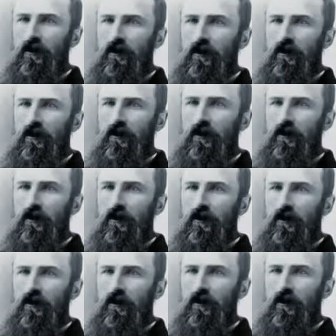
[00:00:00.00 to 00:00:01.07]
elected the
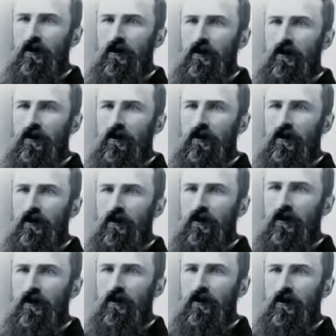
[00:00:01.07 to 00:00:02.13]
eighth president of the General
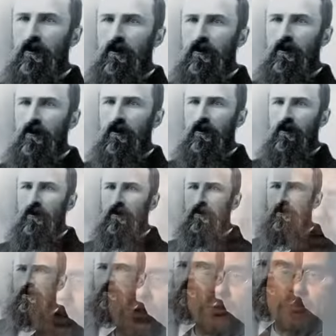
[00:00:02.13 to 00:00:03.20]
Conference, succeeding
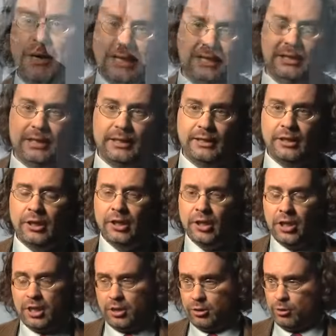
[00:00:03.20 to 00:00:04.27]
George Butler
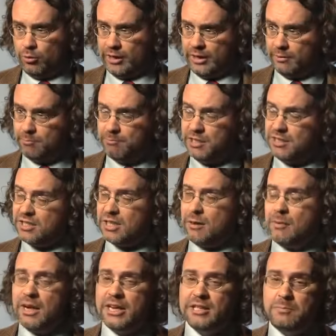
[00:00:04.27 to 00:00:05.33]
who had, in
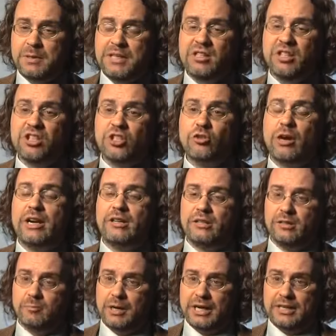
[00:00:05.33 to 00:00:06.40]
some eyes, been
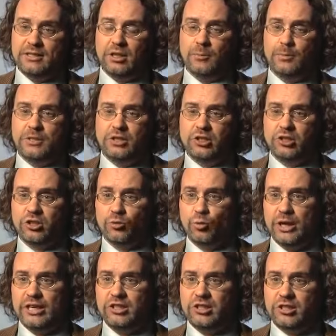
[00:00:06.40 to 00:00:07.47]
discredited by his opposition to
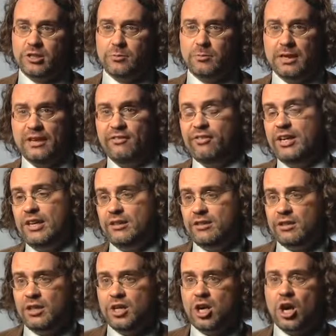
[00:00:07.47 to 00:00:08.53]
righteousness by
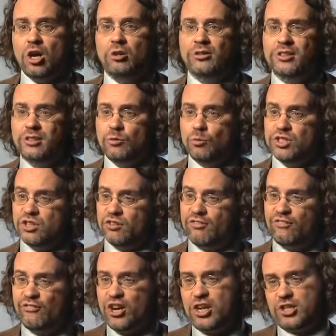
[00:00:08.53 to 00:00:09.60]
faith. Olsen was the
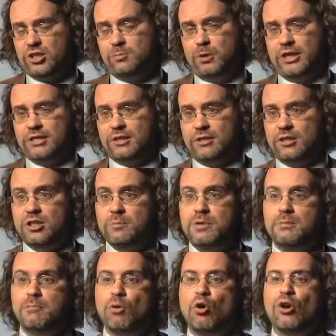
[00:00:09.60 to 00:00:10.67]
first president to
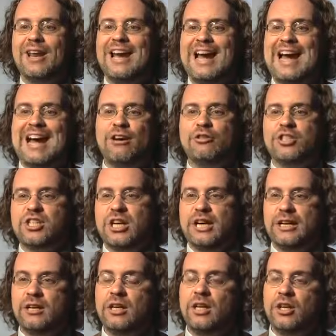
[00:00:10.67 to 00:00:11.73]
be born
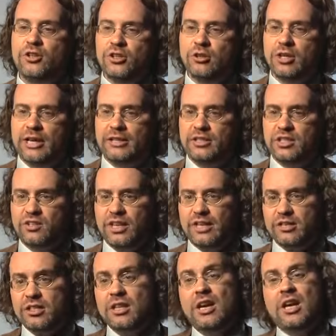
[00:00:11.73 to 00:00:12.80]
outside the United
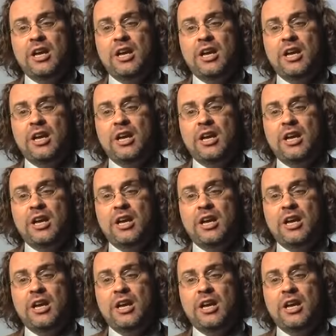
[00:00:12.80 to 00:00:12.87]
States.